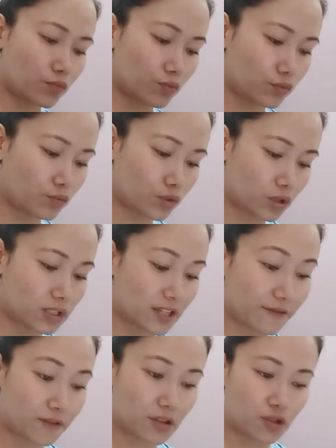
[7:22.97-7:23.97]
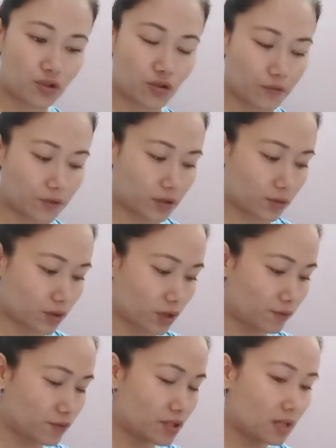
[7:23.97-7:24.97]
to the definition of it. Okay,
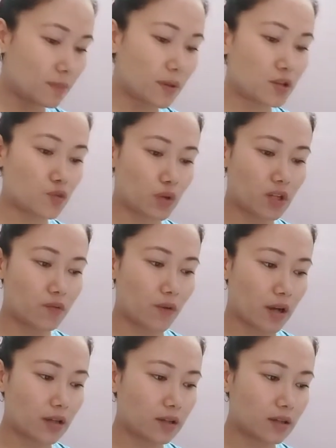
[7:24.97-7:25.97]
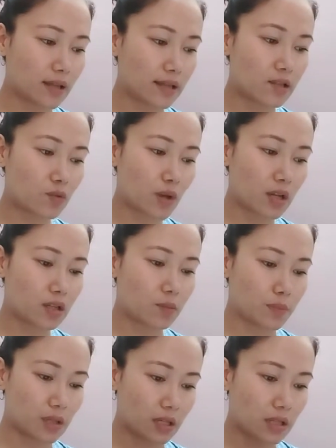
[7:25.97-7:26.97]
if you see page 21, that's where it
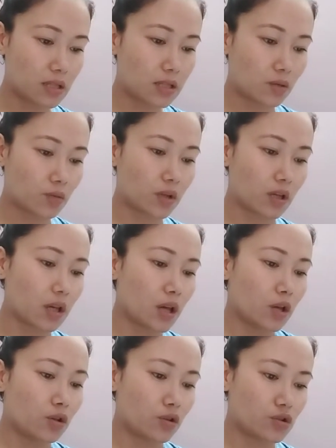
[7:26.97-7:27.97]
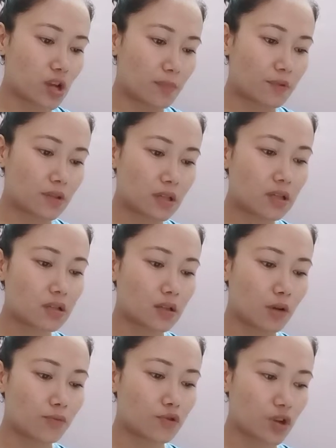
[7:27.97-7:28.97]
begins. Okay, your chapter 6,
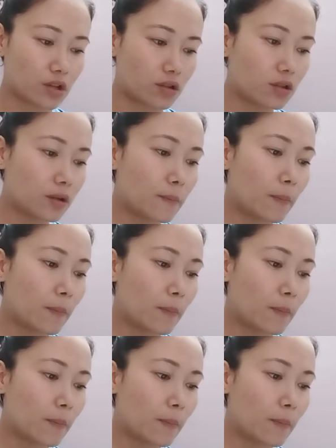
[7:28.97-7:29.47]
nouns, gender.